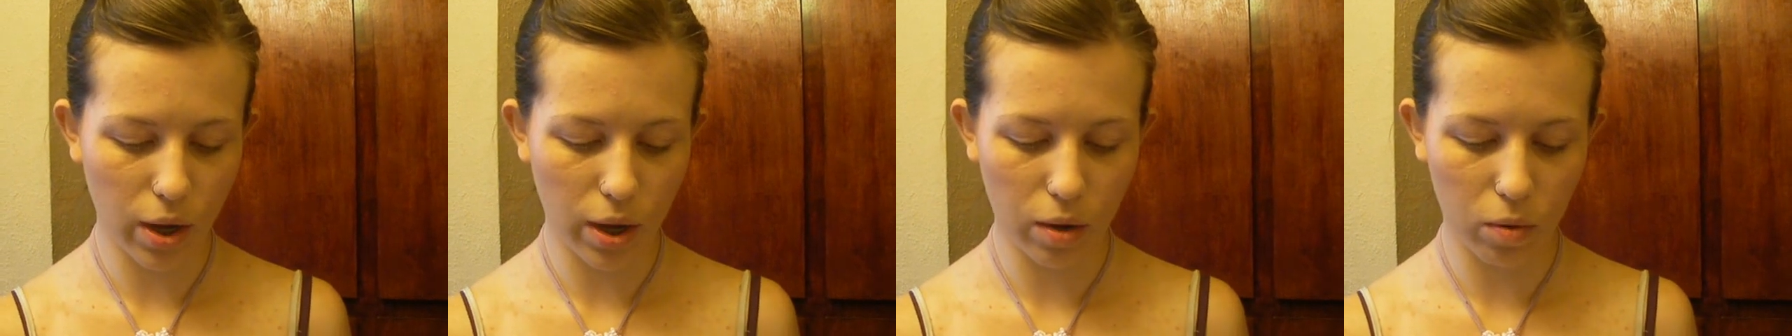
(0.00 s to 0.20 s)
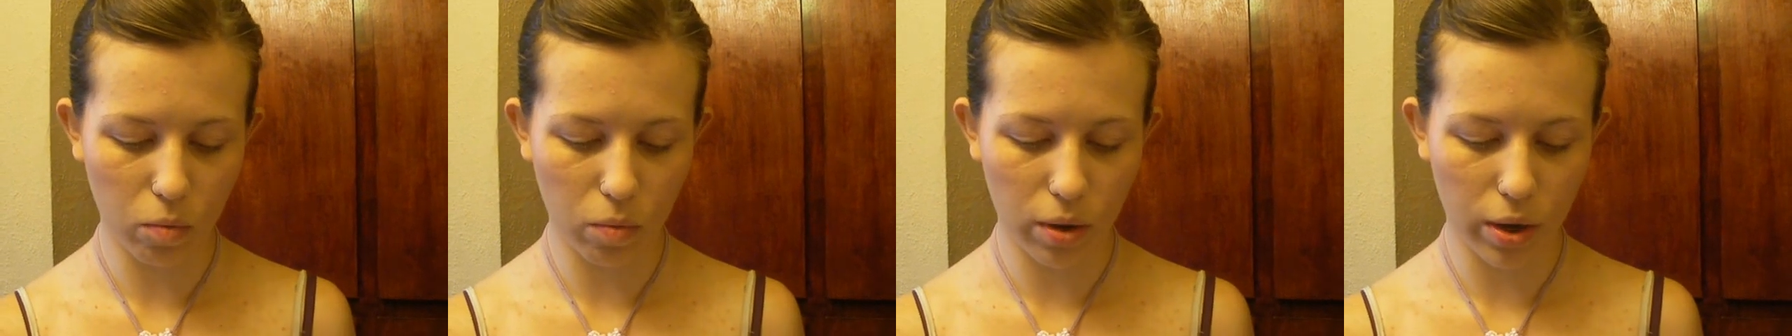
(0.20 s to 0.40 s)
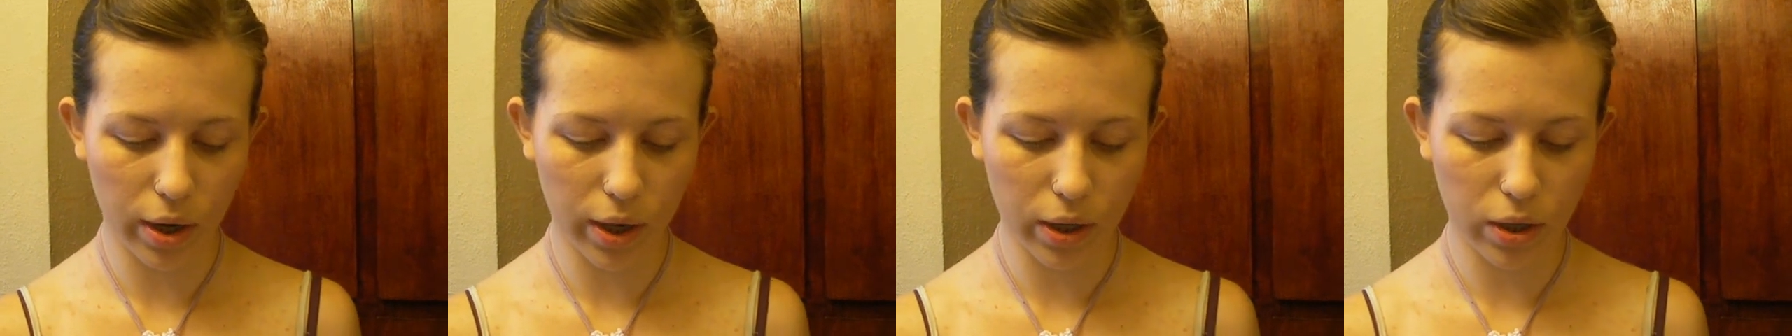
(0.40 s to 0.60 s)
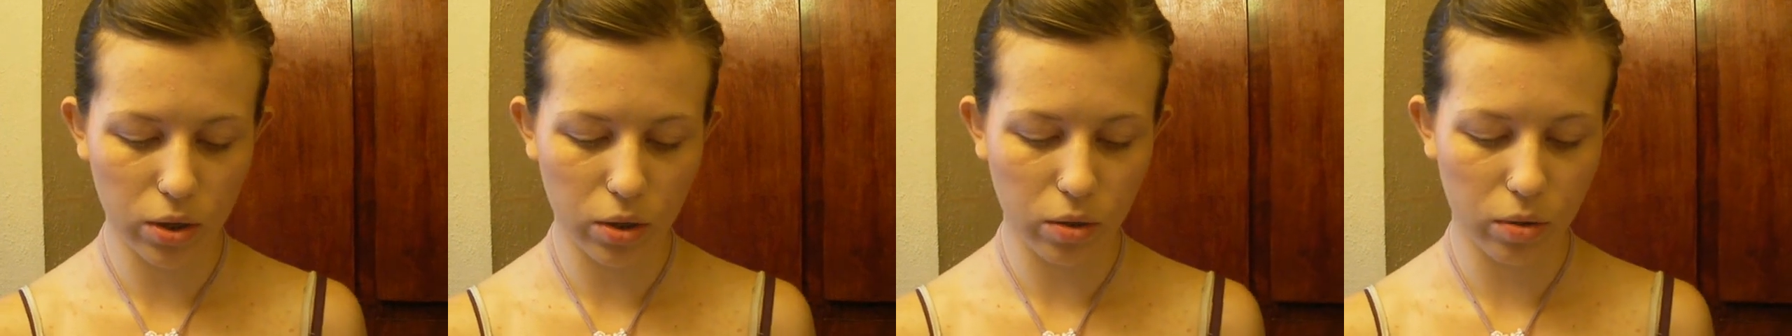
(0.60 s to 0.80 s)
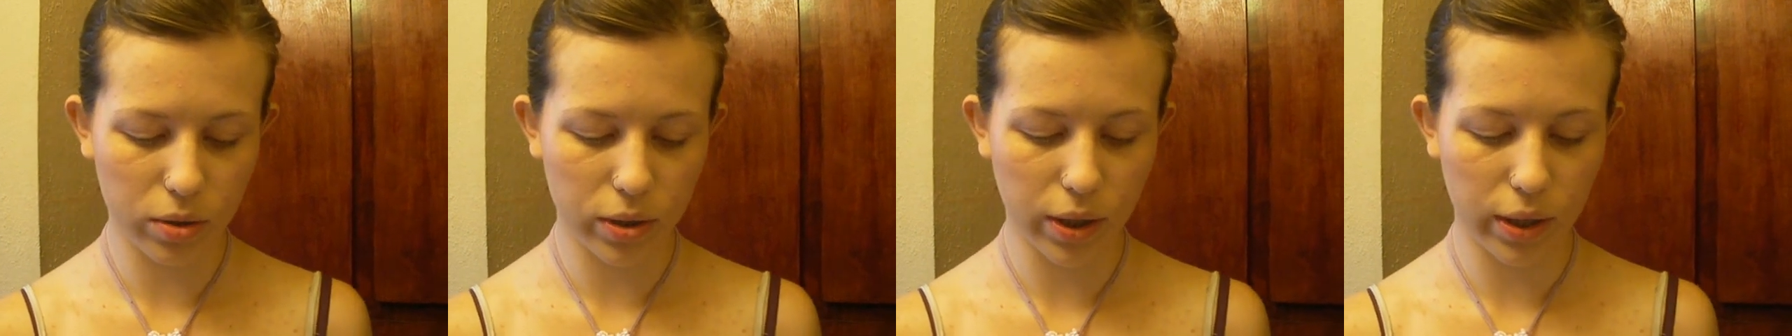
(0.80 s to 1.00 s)
And what I
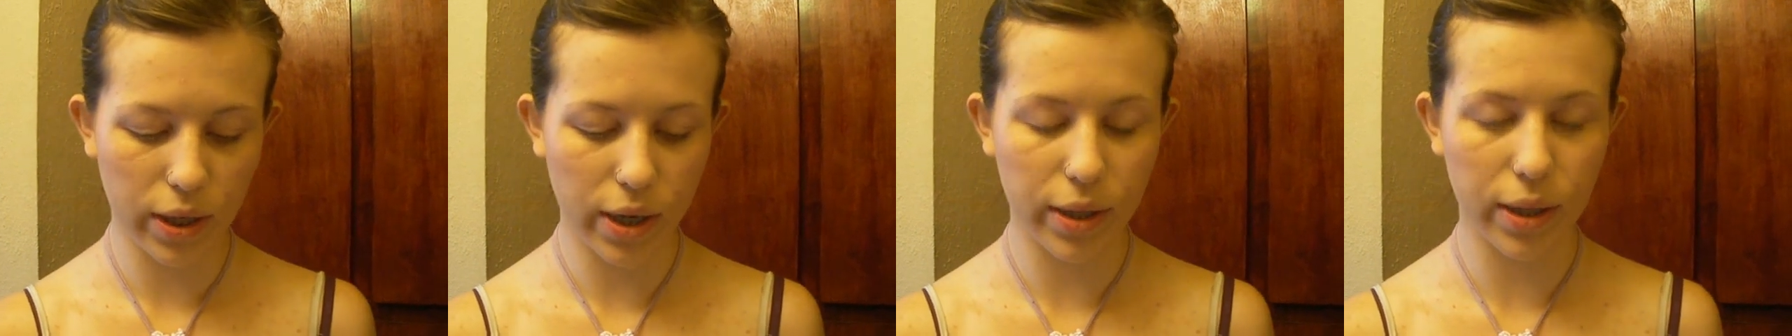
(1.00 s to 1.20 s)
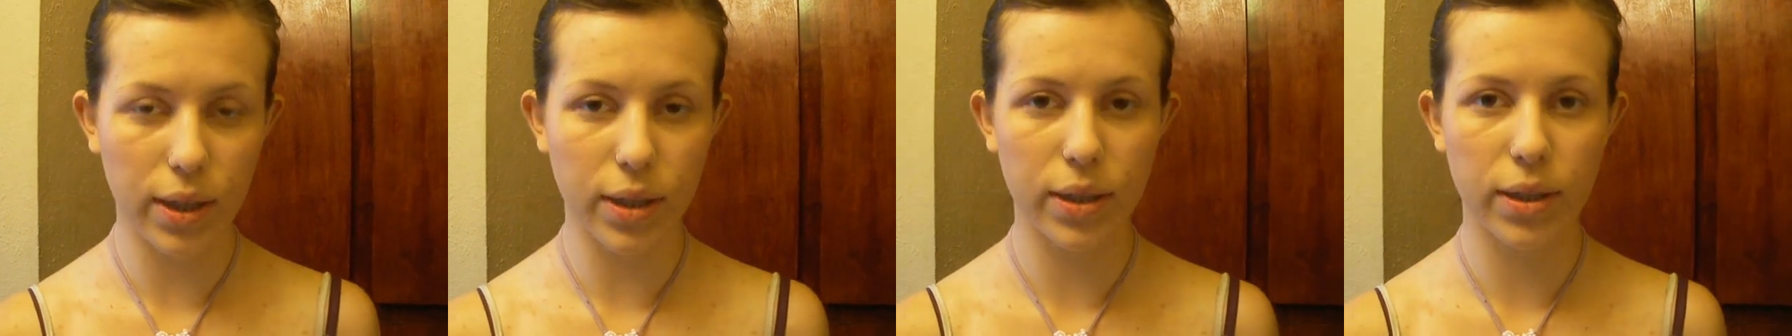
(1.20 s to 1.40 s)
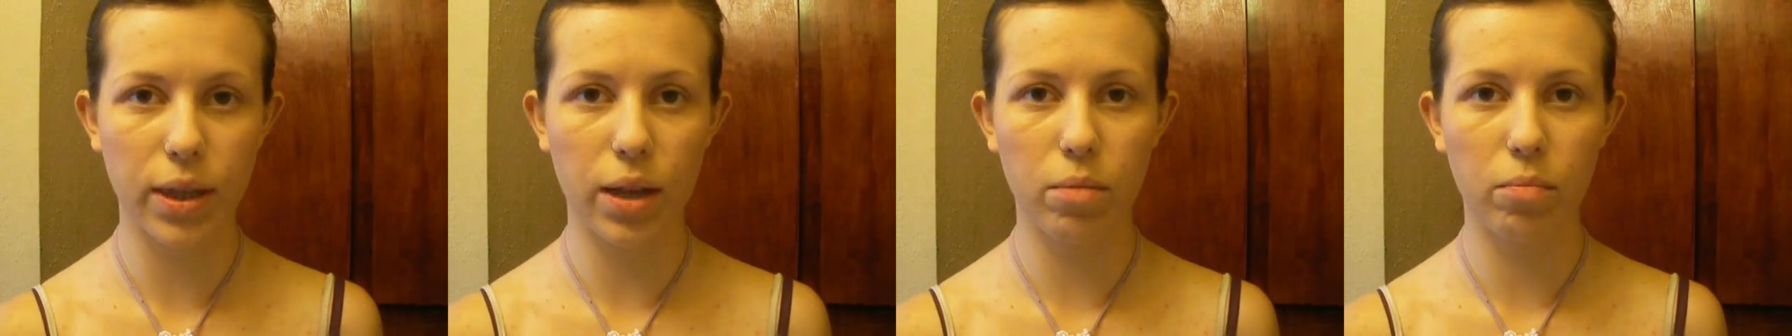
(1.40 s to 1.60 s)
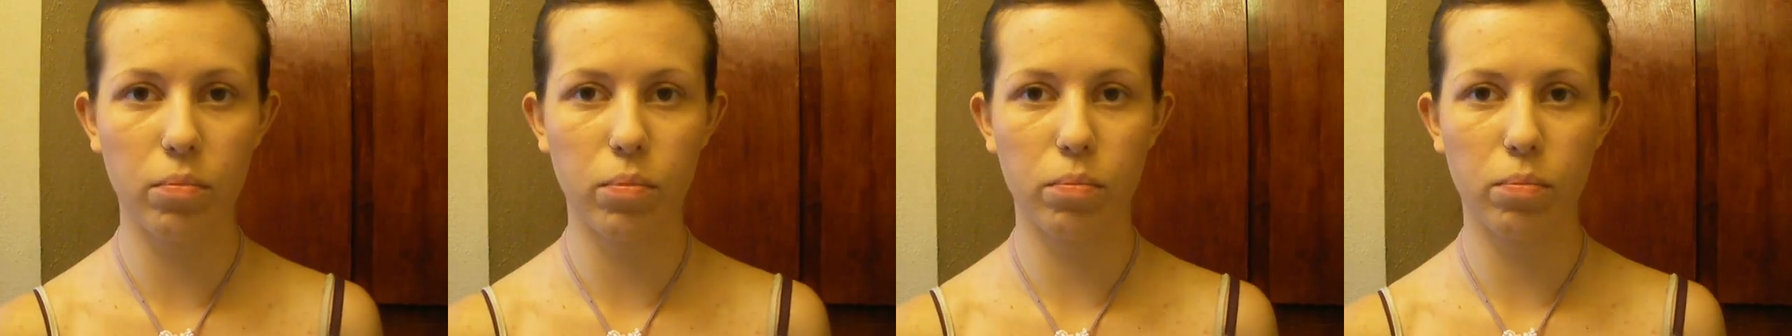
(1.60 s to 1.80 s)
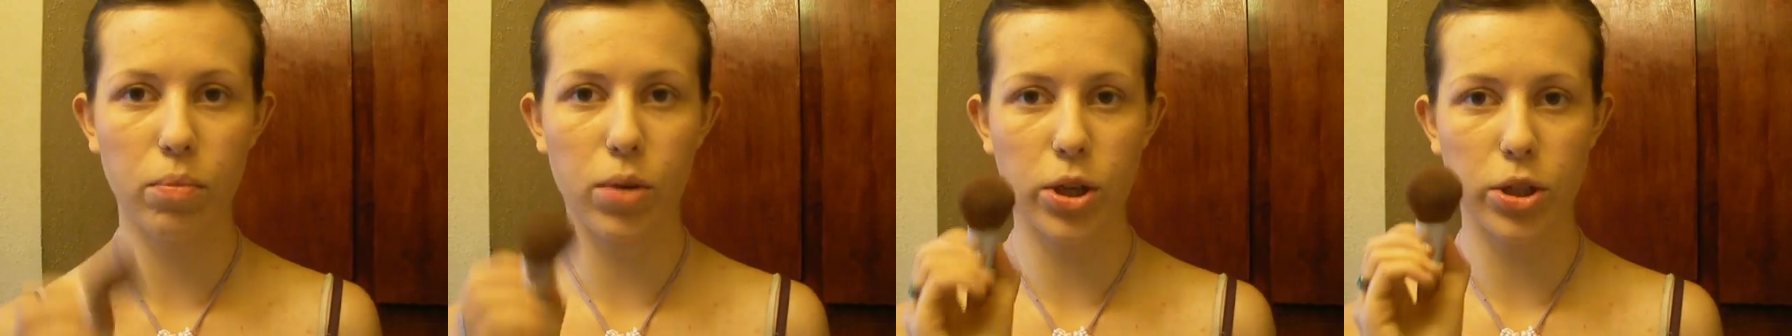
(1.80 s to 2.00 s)
do is I take that same
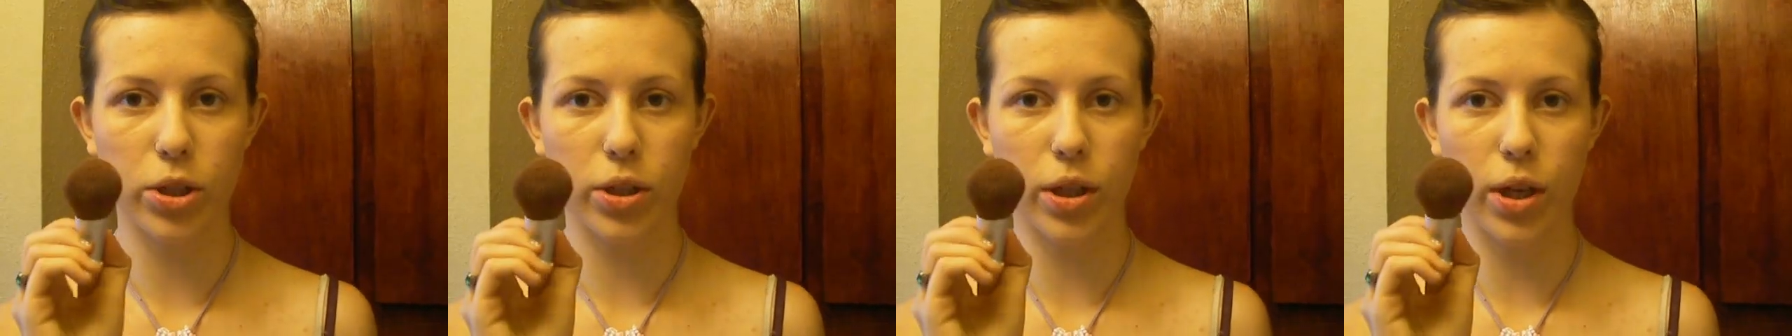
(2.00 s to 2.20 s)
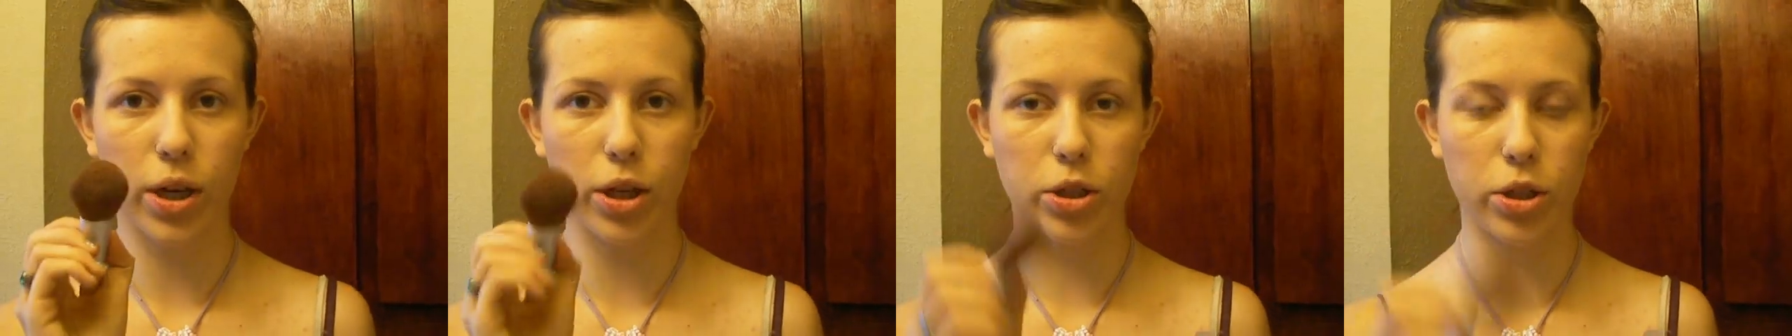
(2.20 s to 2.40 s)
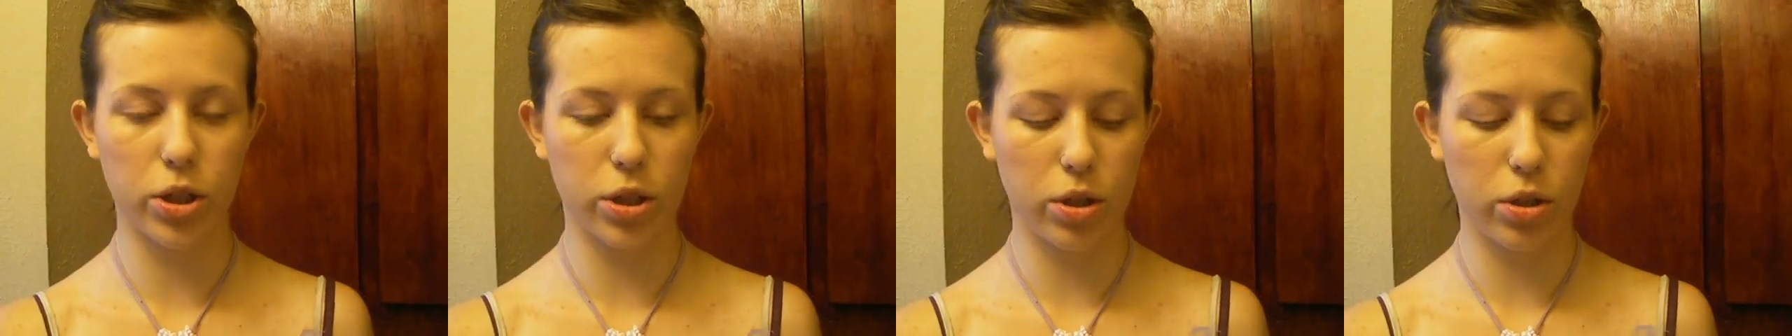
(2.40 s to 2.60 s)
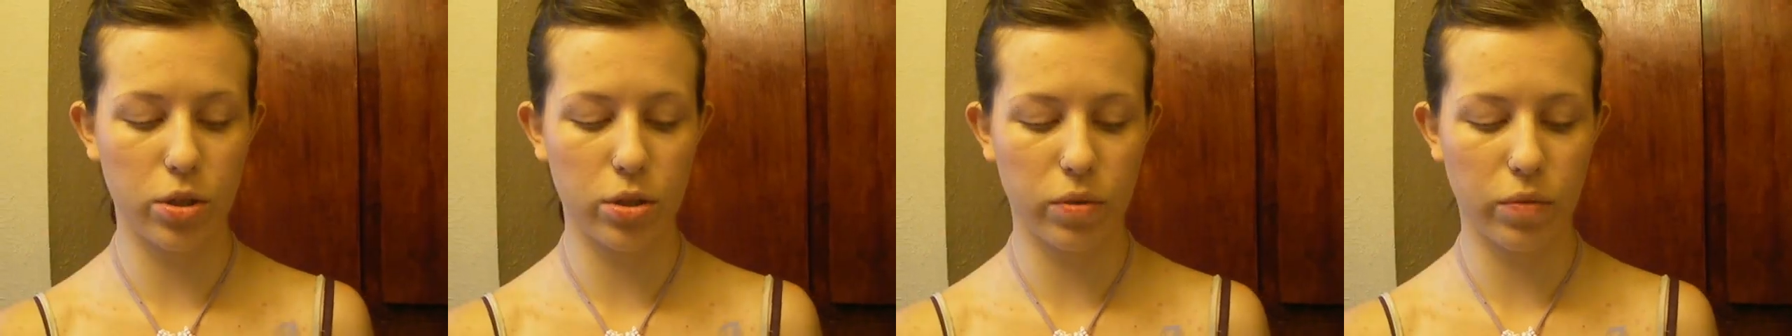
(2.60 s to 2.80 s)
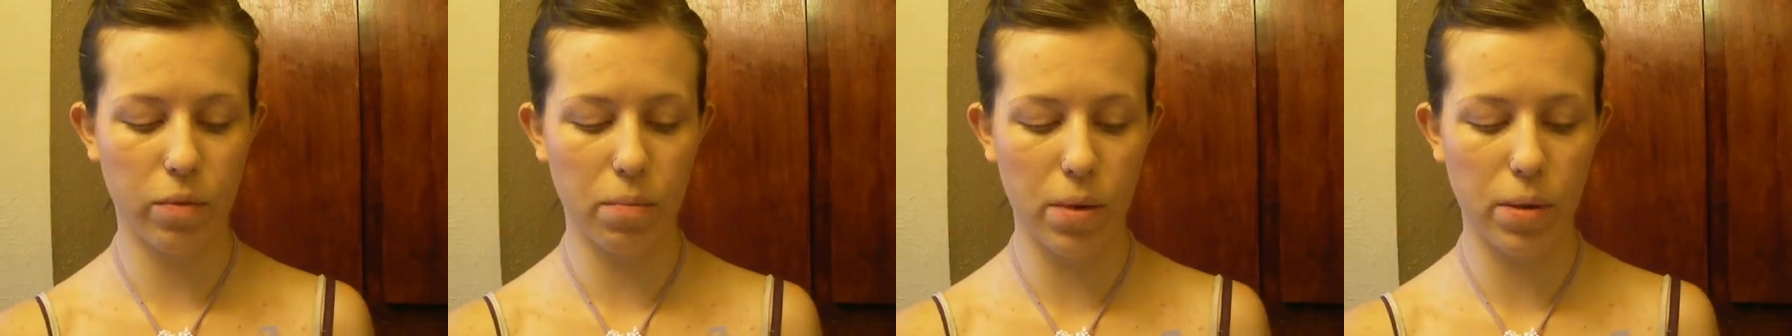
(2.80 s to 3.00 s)
brush that I just
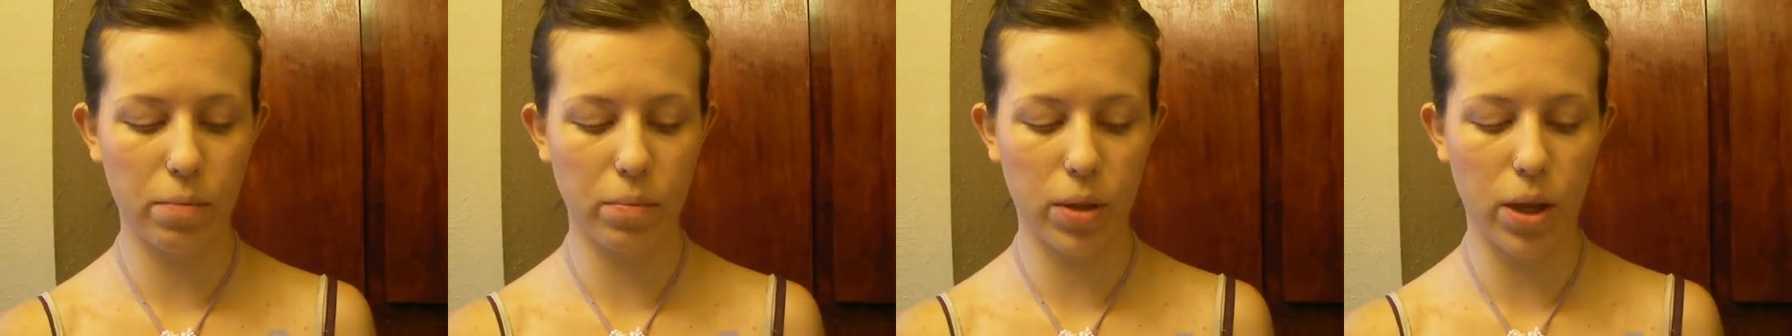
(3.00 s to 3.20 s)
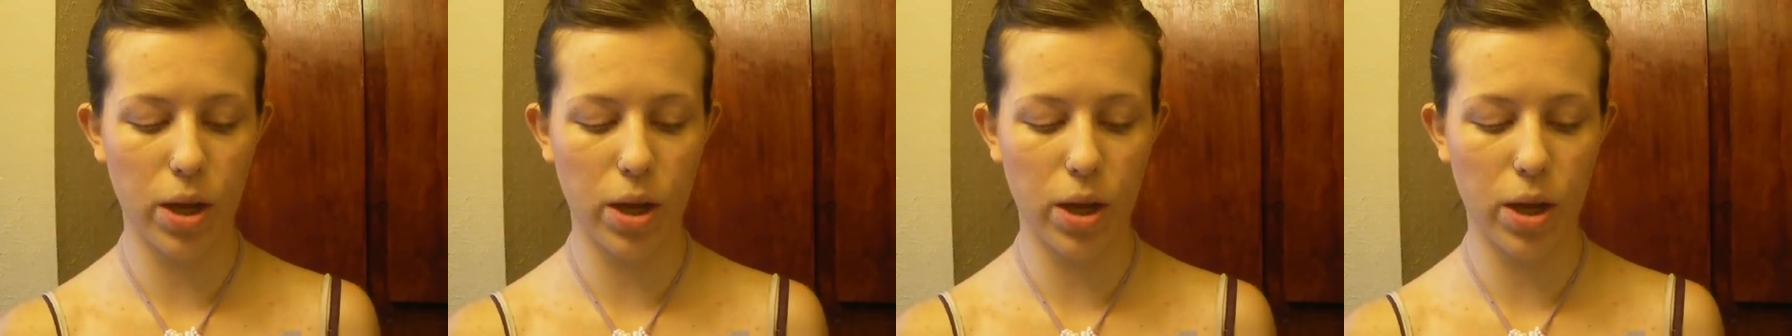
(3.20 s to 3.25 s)
used for my